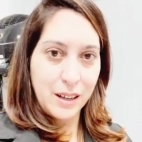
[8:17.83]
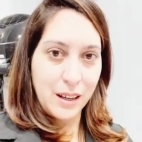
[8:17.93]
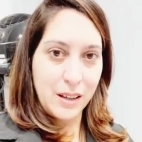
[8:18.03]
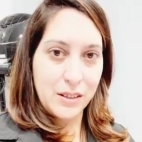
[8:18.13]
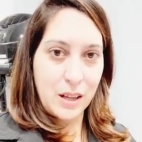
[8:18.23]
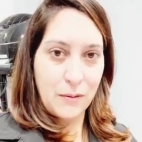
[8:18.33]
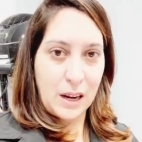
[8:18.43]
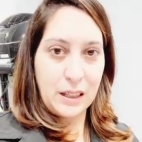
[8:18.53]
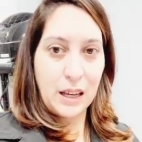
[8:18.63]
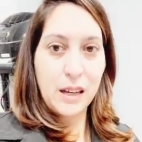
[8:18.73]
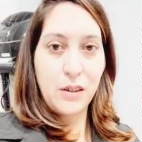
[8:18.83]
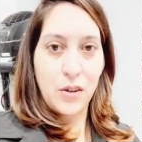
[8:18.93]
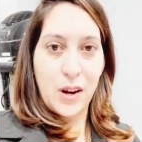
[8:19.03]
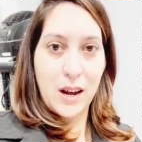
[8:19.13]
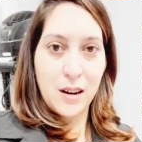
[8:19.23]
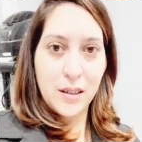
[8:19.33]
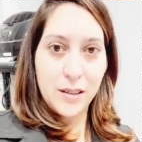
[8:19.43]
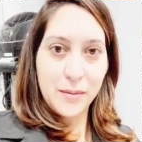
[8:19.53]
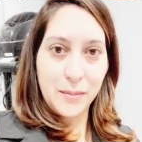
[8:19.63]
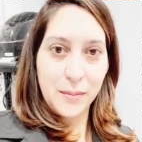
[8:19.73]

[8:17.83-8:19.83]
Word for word: because if I lighten your hair